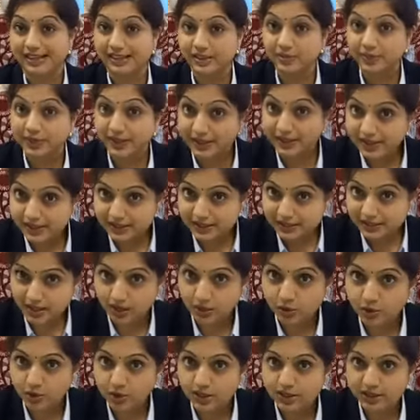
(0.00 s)
as well as
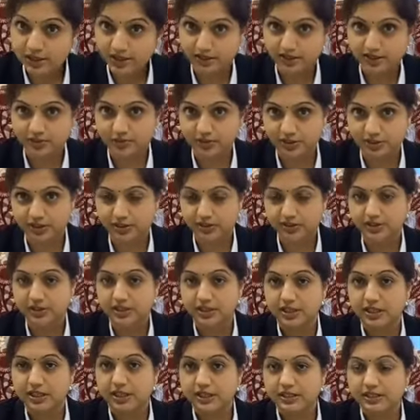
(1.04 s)
good near vision
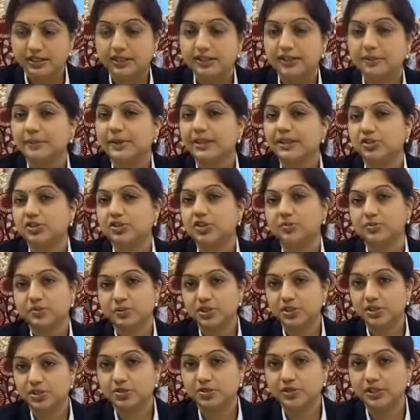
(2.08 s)
then the best
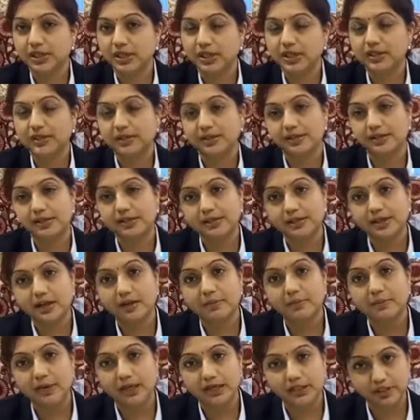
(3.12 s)
option today is a
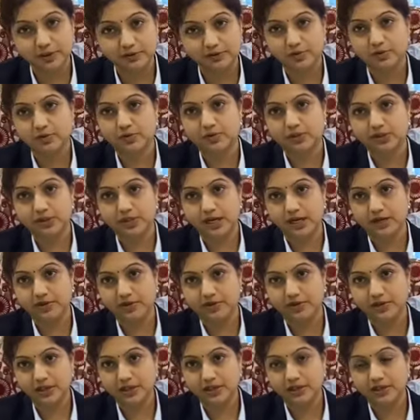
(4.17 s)
multifocal
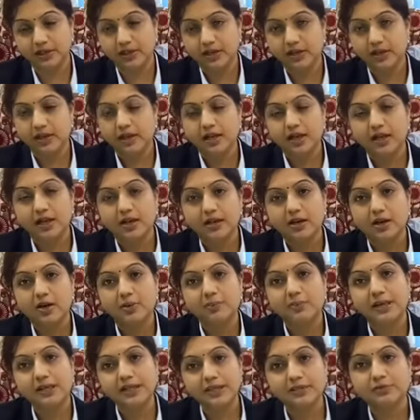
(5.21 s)
IOL. Now
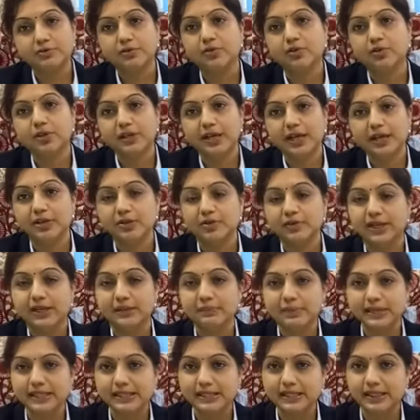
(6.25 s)
multifocal IOL
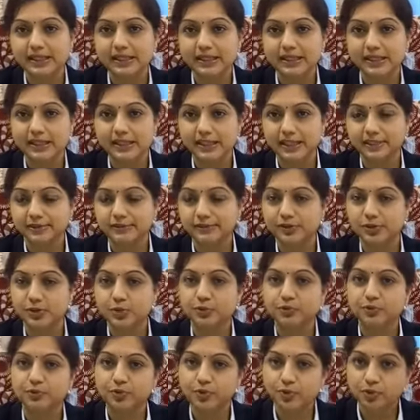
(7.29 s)
basically gives you
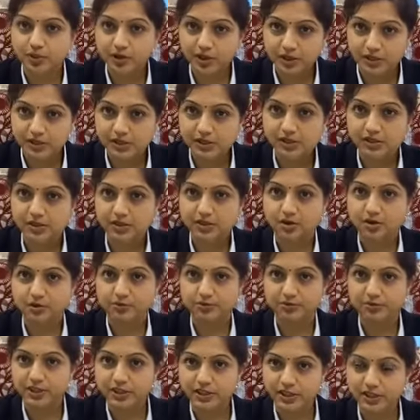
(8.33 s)
focus of
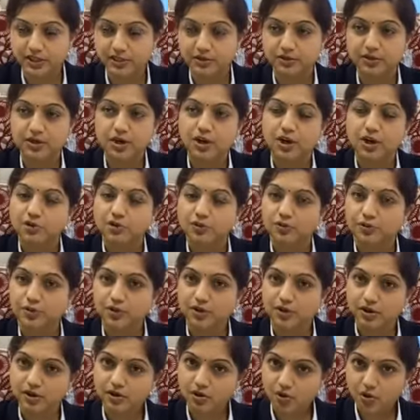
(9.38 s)
vision
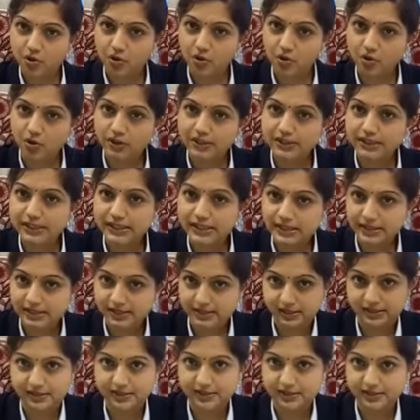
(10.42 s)
for all these
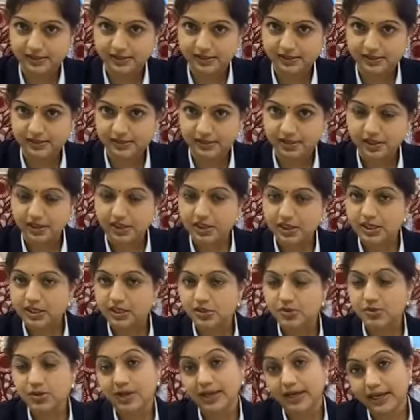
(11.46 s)
distances.
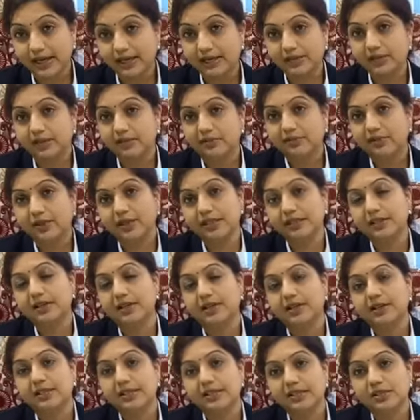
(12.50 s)
So again one
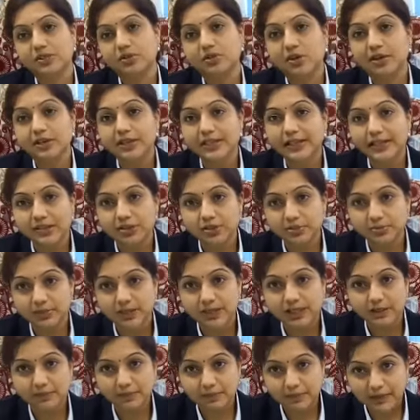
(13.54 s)
does not need to be
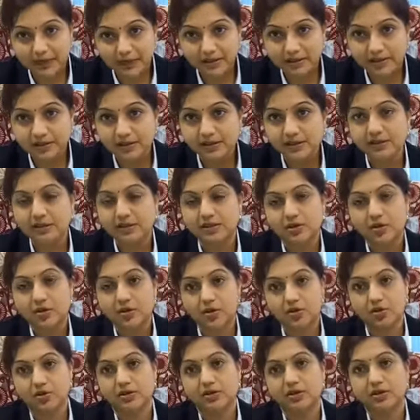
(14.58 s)
dependent
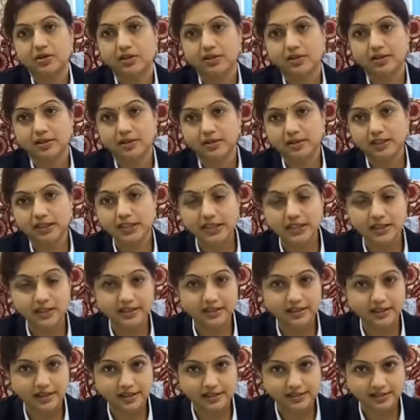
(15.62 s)
on near
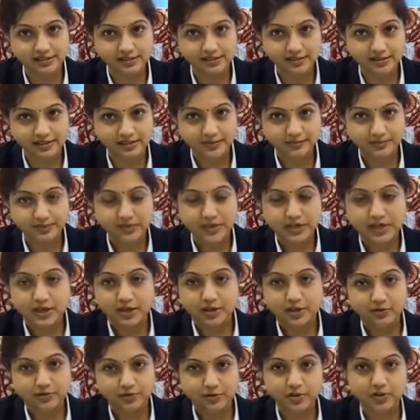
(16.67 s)
glasses
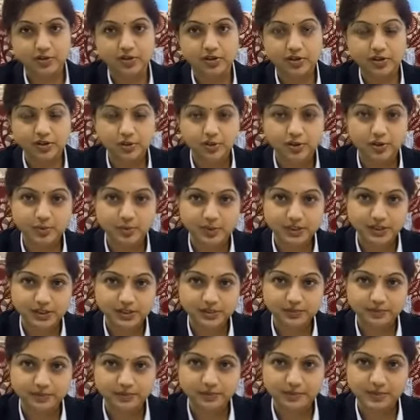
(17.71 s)
for good vision.
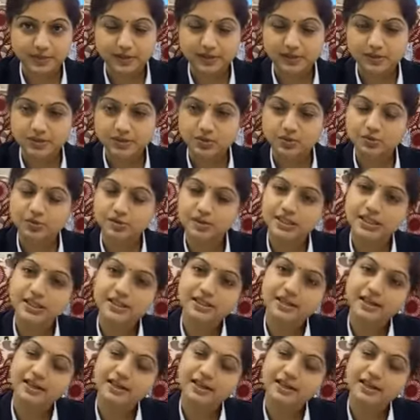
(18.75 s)
So these